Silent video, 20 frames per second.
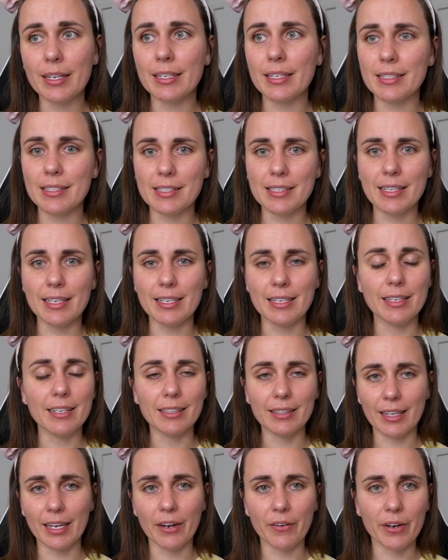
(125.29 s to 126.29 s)
It is the
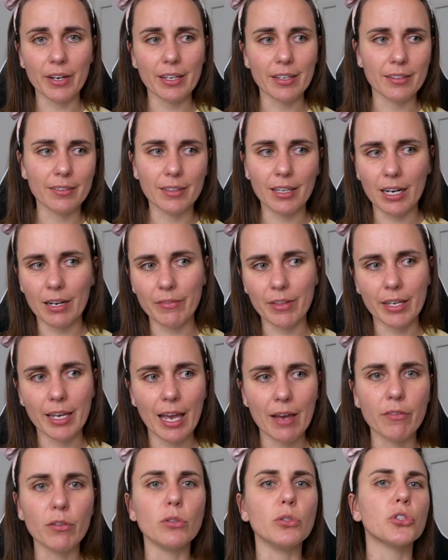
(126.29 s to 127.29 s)
Galarian kind of like
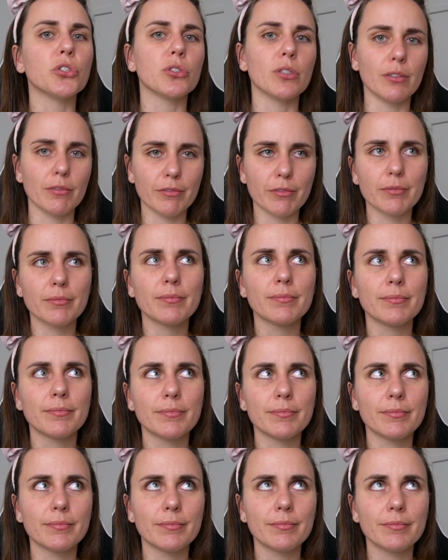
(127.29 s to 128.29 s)
evolution of
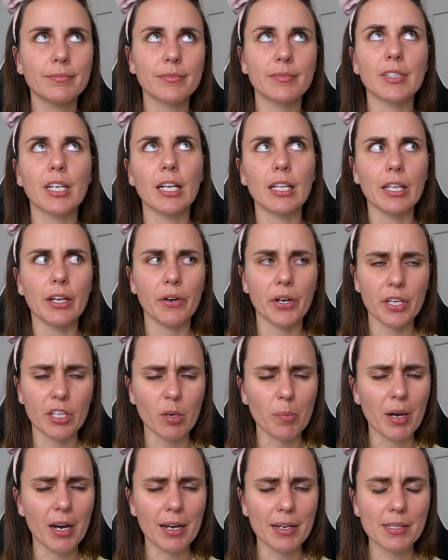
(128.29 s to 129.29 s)
Galarian
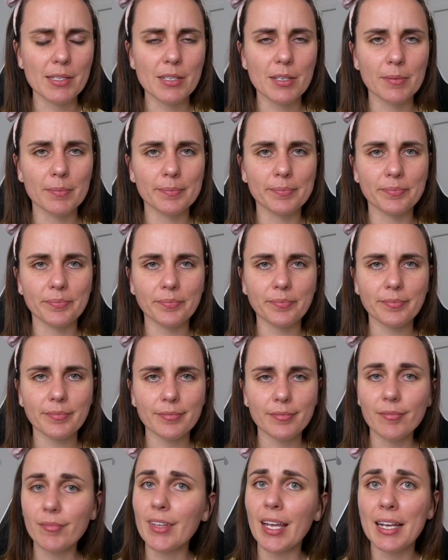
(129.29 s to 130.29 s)
Yamask.
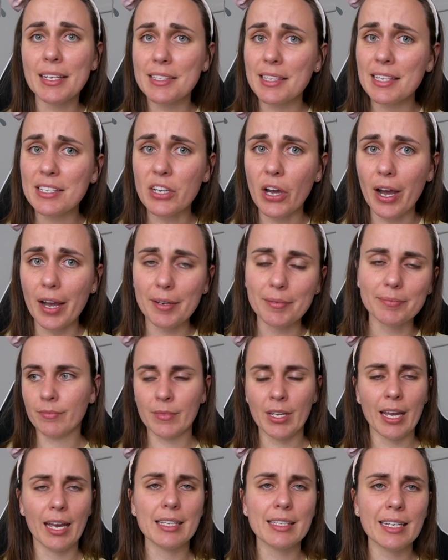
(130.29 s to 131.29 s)
It's this guy.
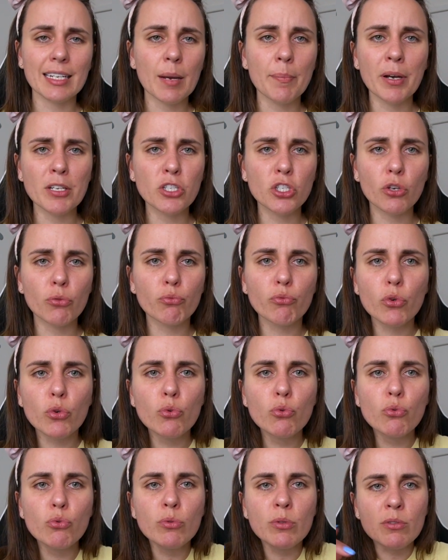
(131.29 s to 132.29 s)
It's like a bunch of
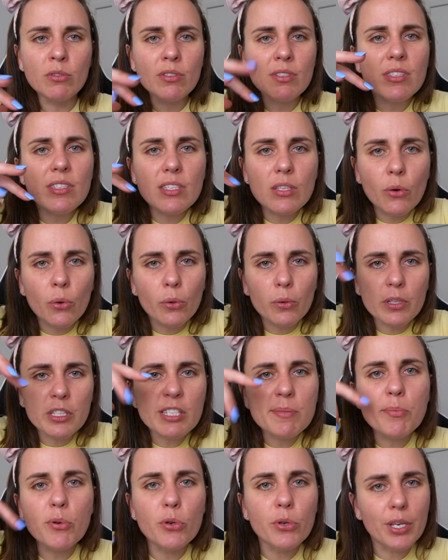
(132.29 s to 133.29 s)
runes all
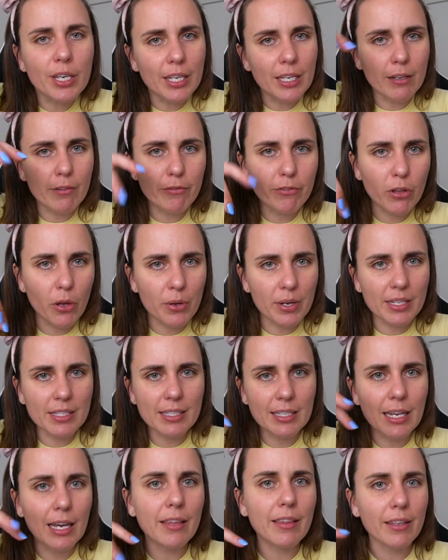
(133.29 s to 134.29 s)
spooky and floating
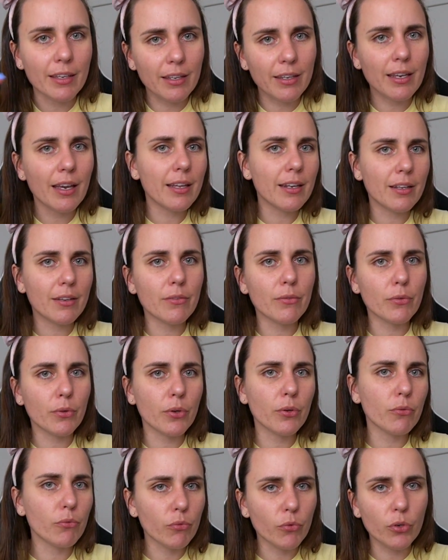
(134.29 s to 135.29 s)
together. You get it?
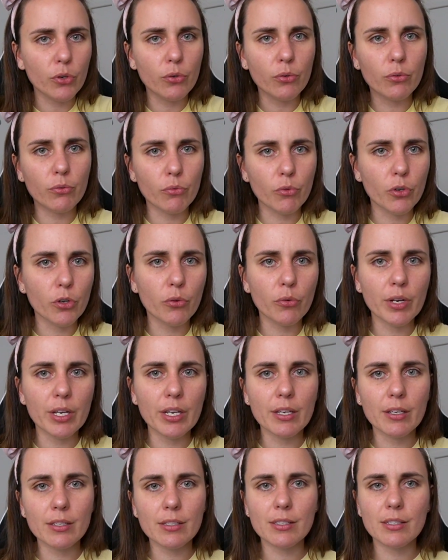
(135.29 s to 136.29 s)
Rune, rune,
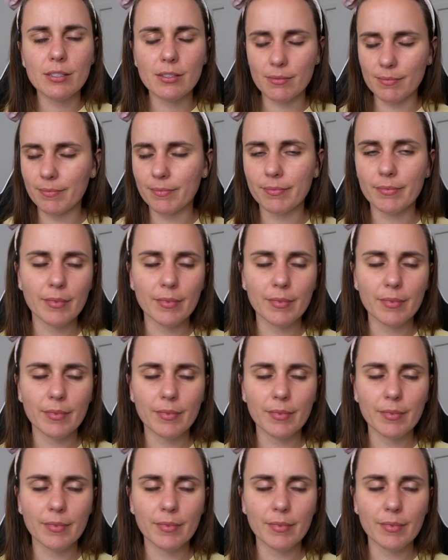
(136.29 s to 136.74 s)
Runerigus?